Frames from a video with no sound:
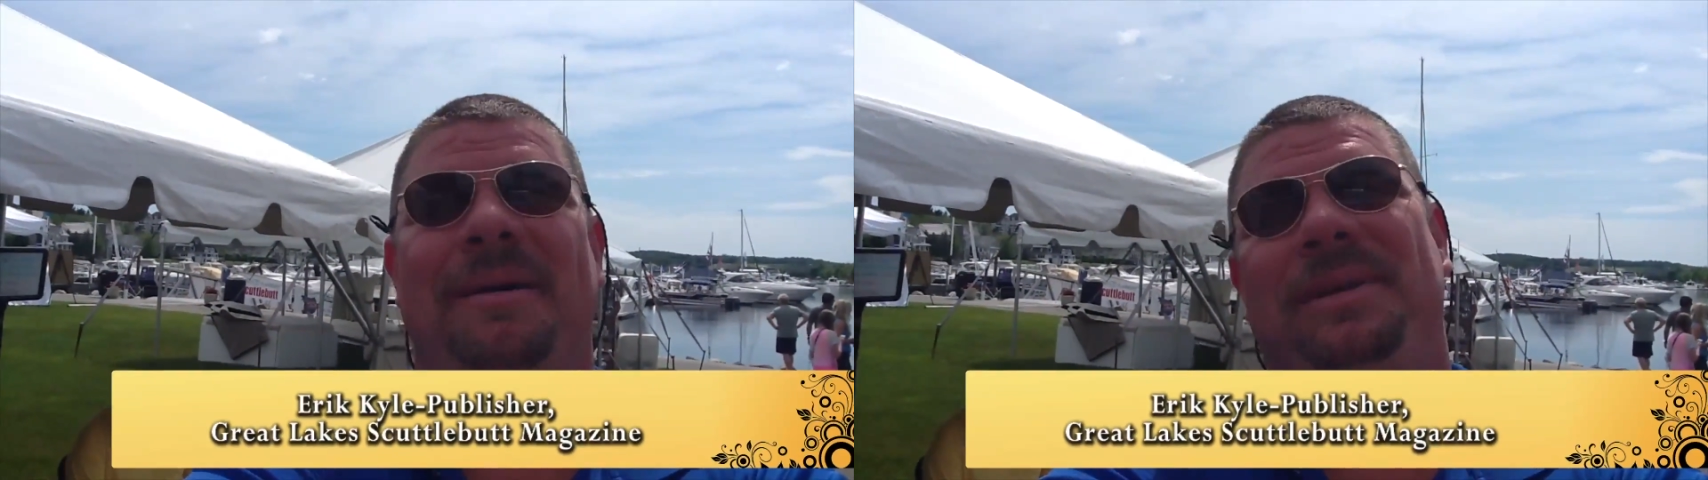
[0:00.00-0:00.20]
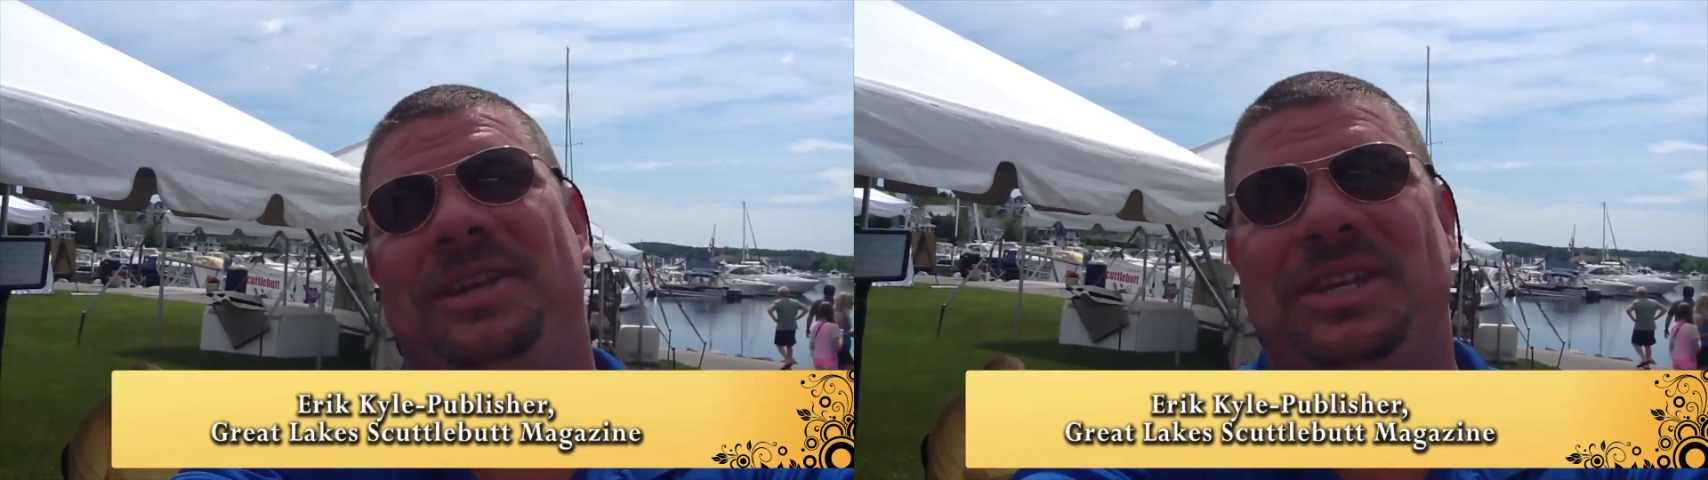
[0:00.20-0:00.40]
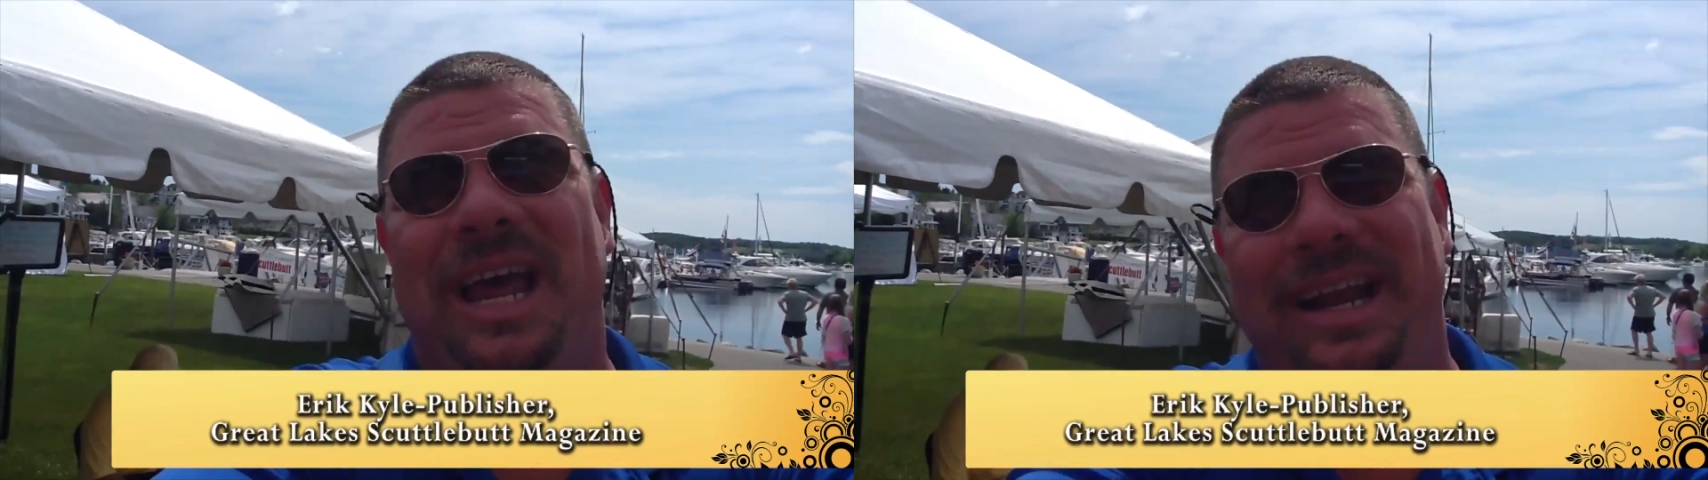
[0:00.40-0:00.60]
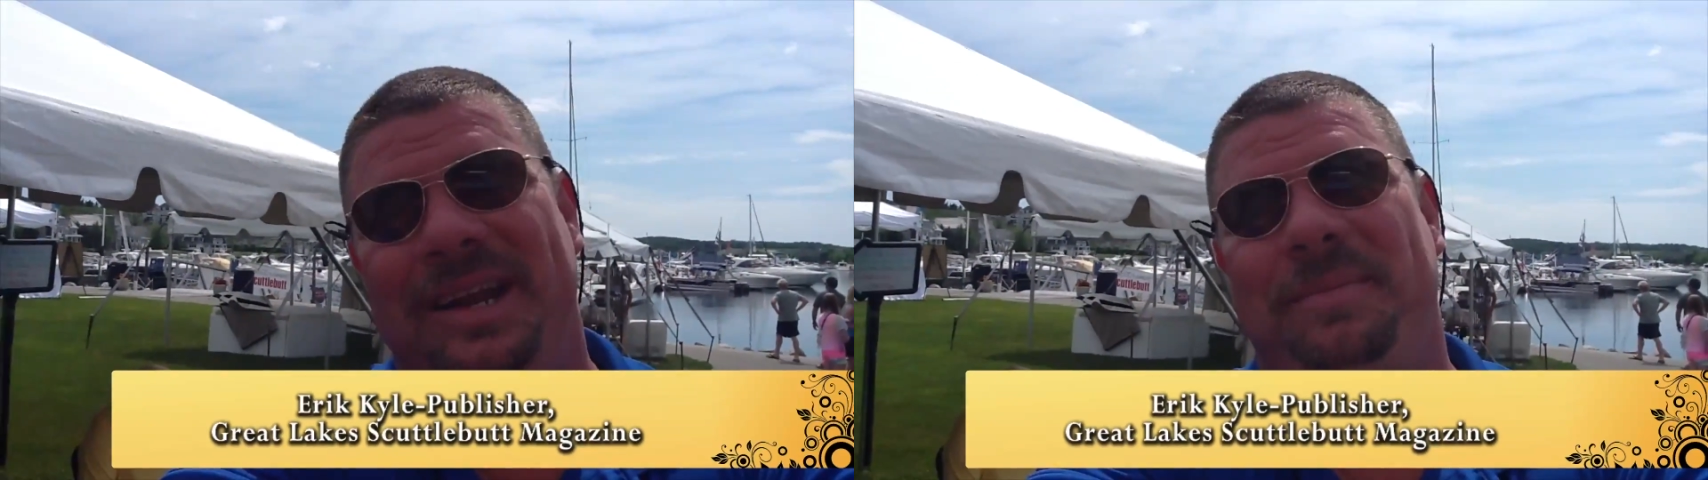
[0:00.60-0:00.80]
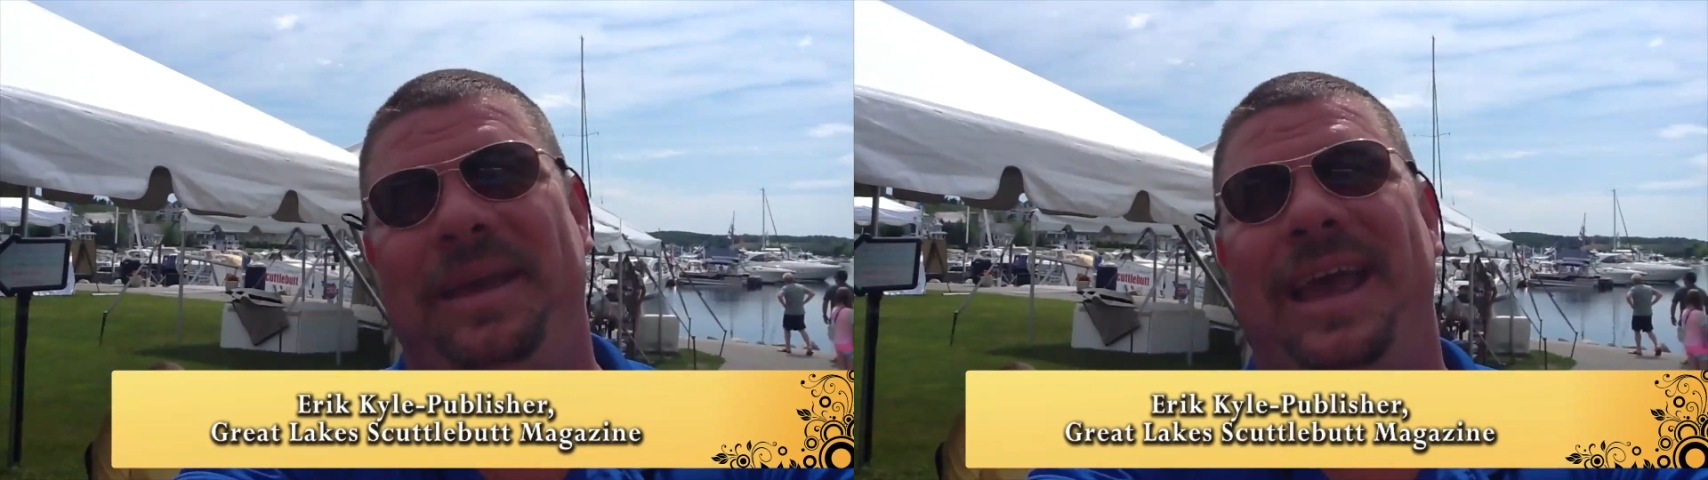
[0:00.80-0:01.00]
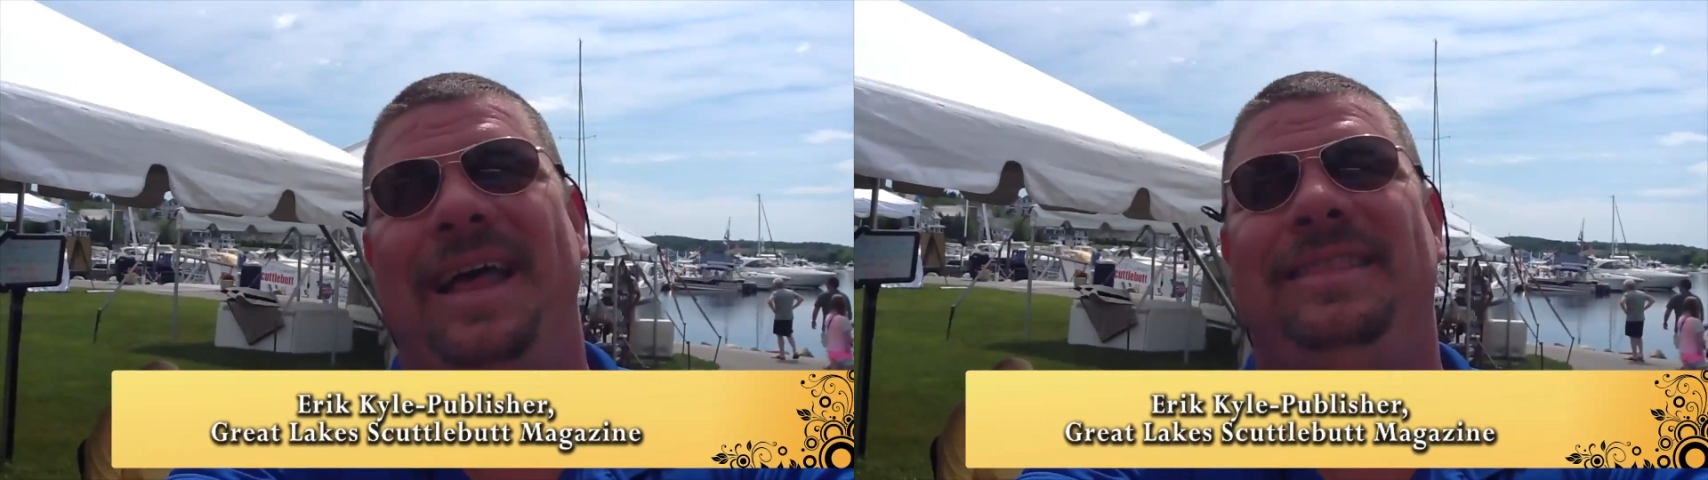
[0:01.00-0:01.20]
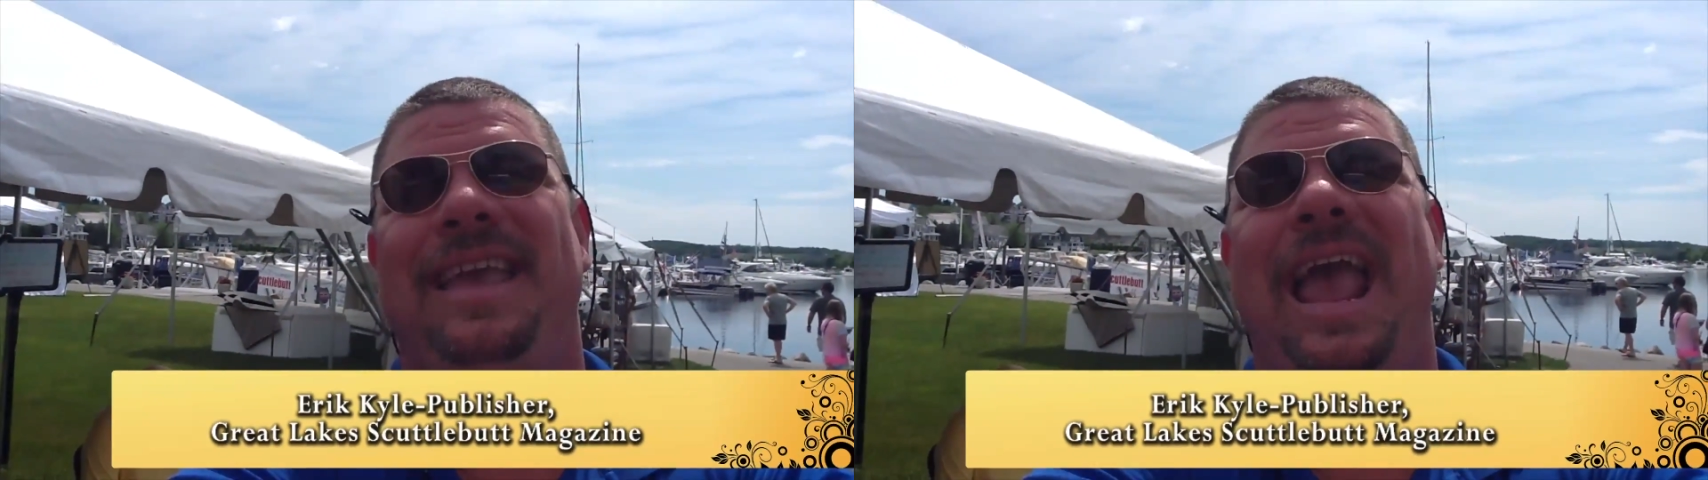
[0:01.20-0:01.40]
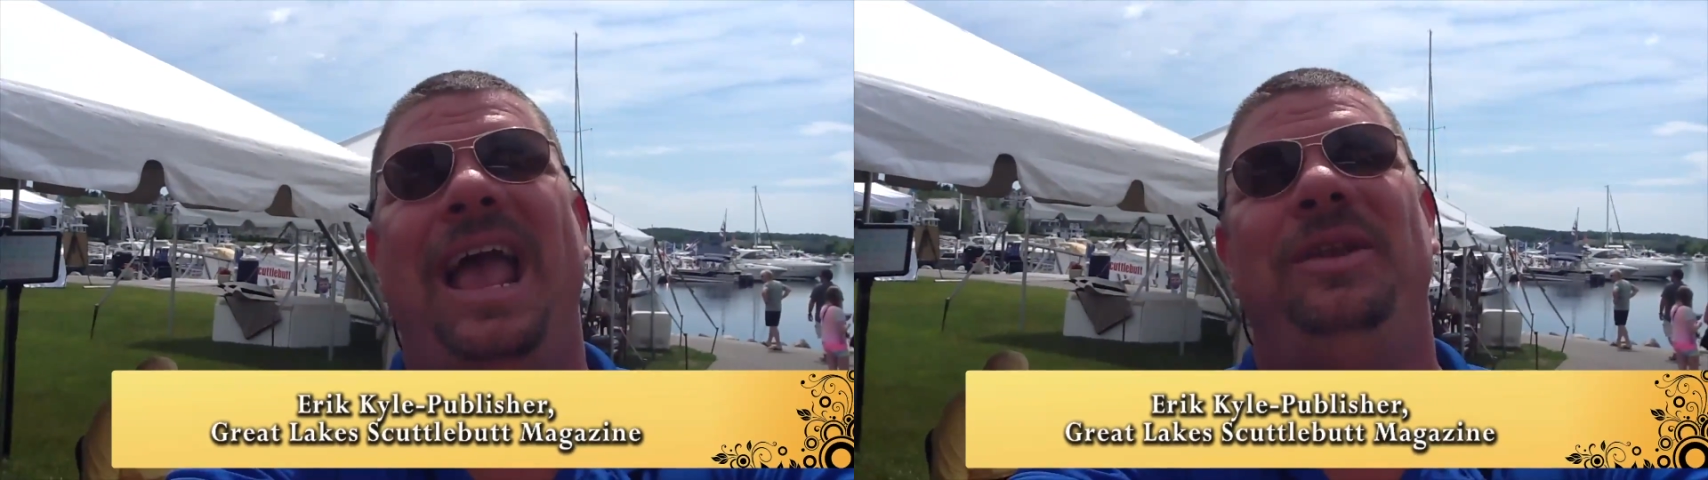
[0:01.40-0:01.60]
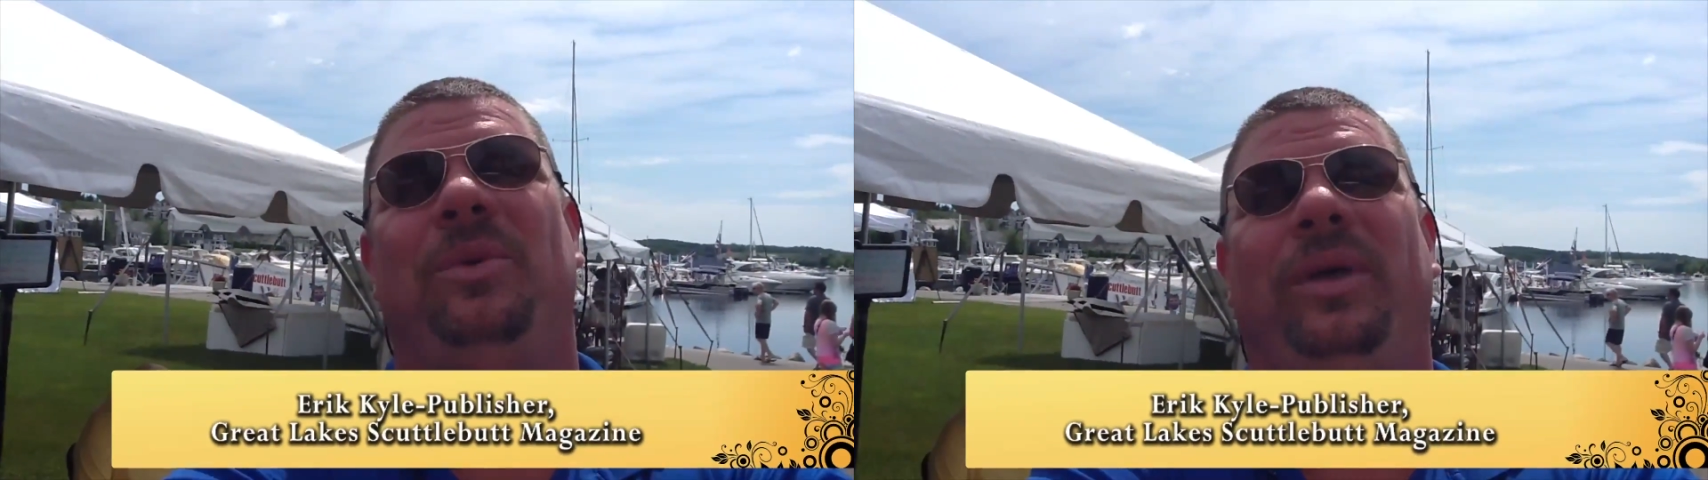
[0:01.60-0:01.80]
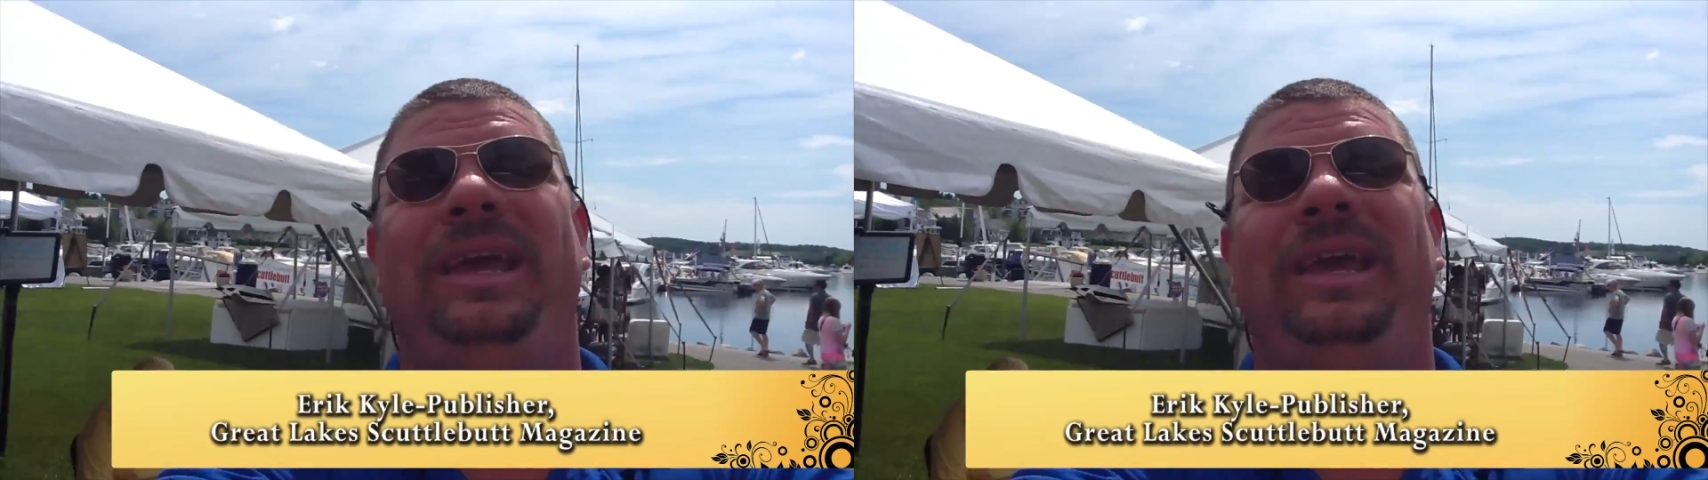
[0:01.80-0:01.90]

I'm excited to be at the annual